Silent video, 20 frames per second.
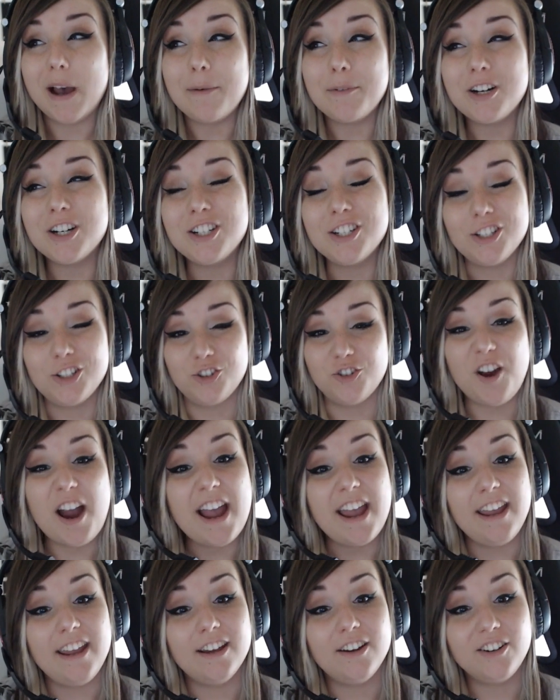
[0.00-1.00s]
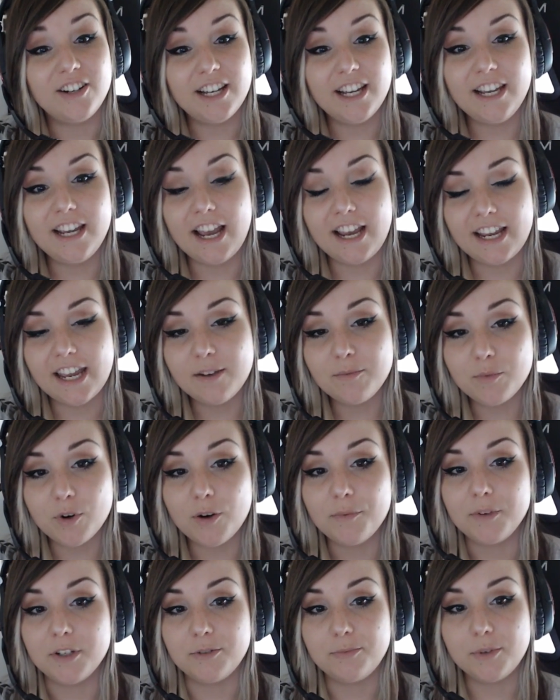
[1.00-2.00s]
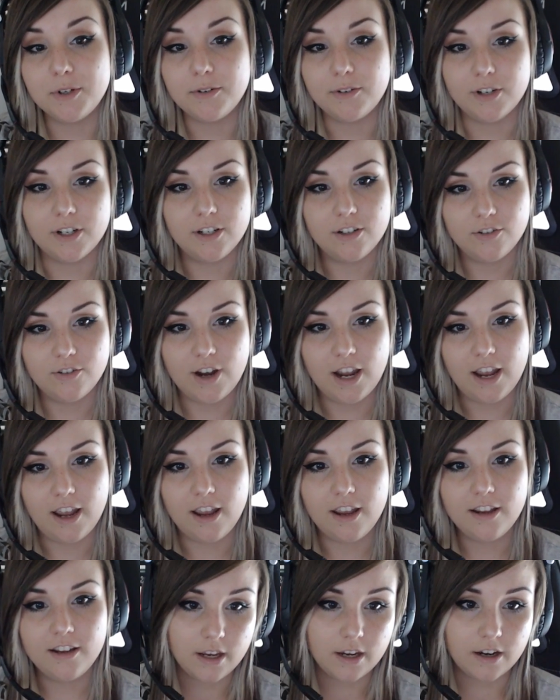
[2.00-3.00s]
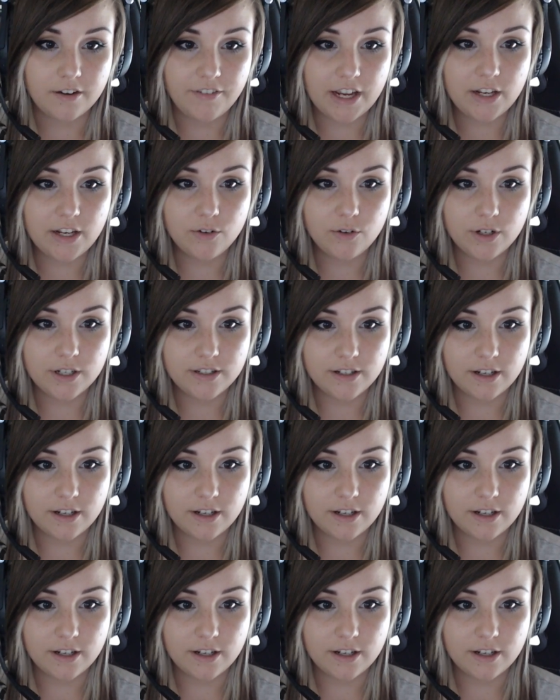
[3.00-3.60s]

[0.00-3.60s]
I'm gonna try, okay? I can't promise, but I'm gonna try. Right, Doug is